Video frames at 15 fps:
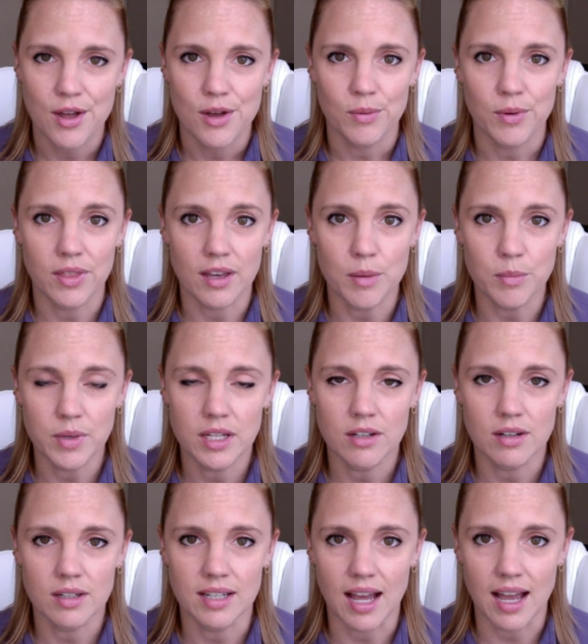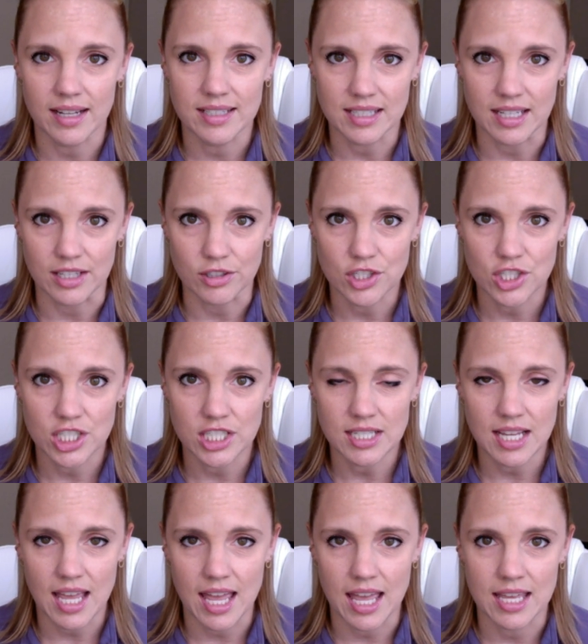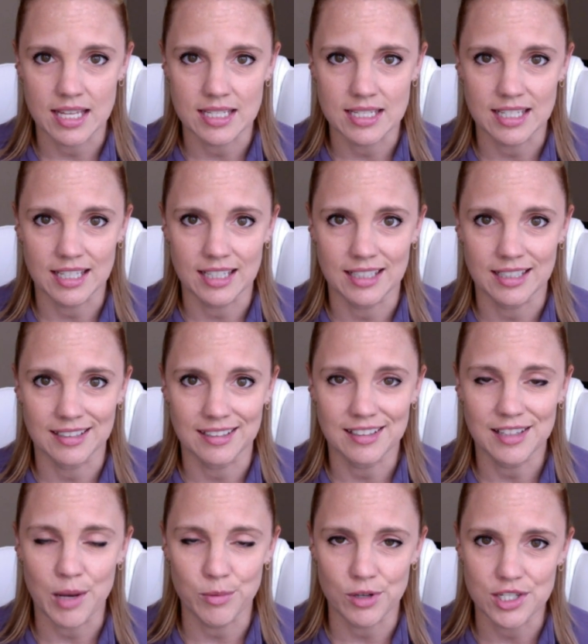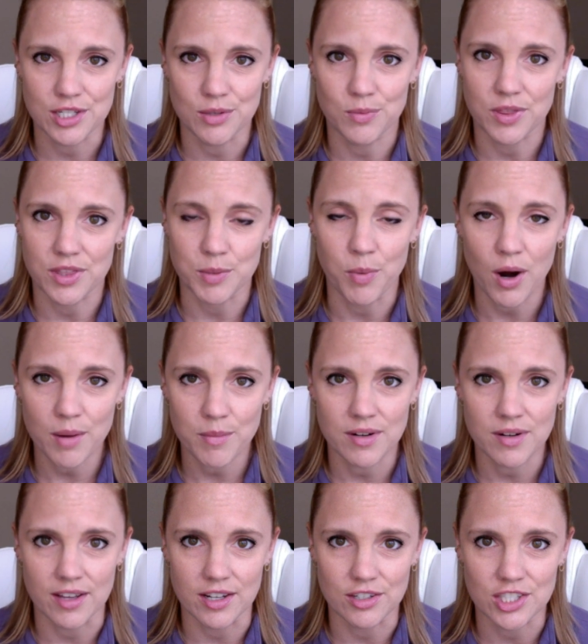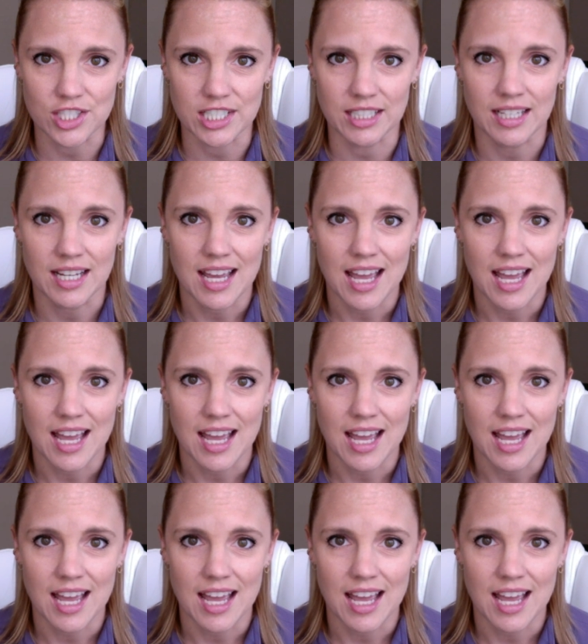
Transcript: with a company called ID Energy, and in collaboration with the Department of Energy,